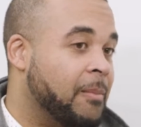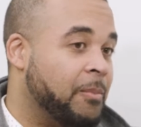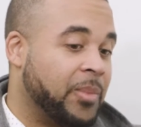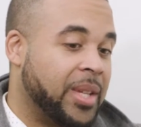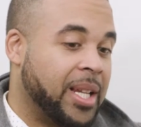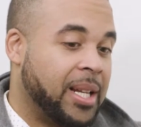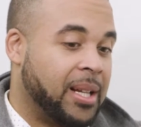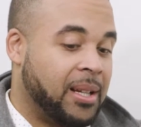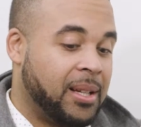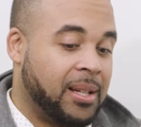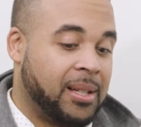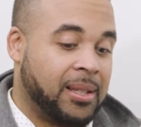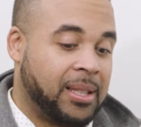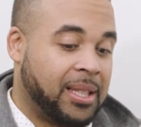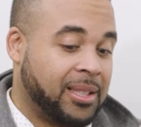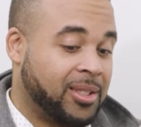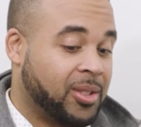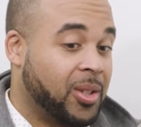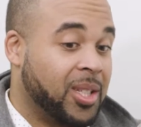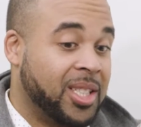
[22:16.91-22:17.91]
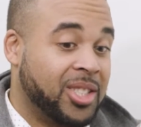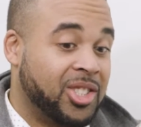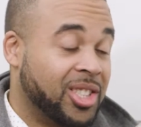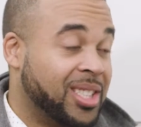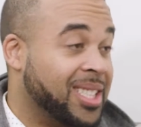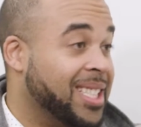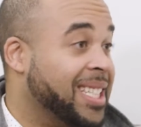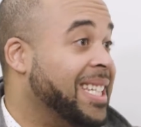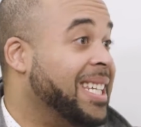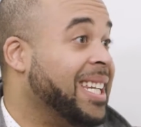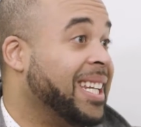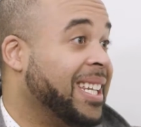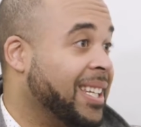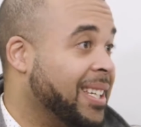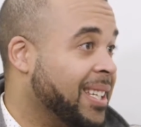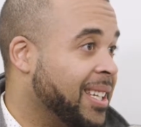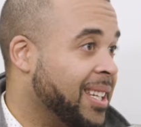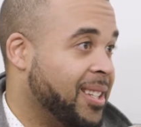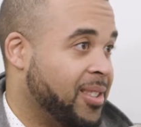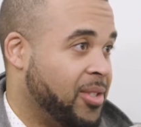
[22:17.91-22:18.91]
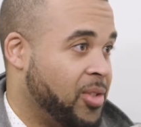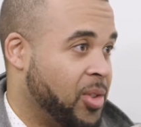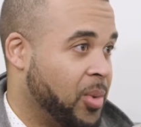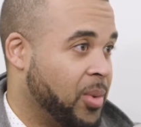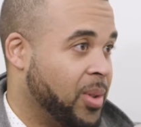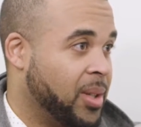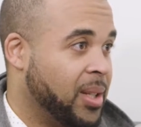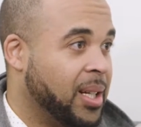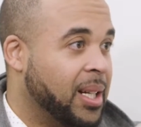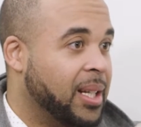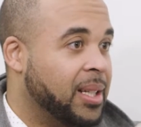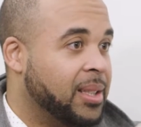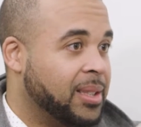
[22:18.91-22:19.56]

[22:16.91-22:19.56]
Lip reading: Then I started just digging into it.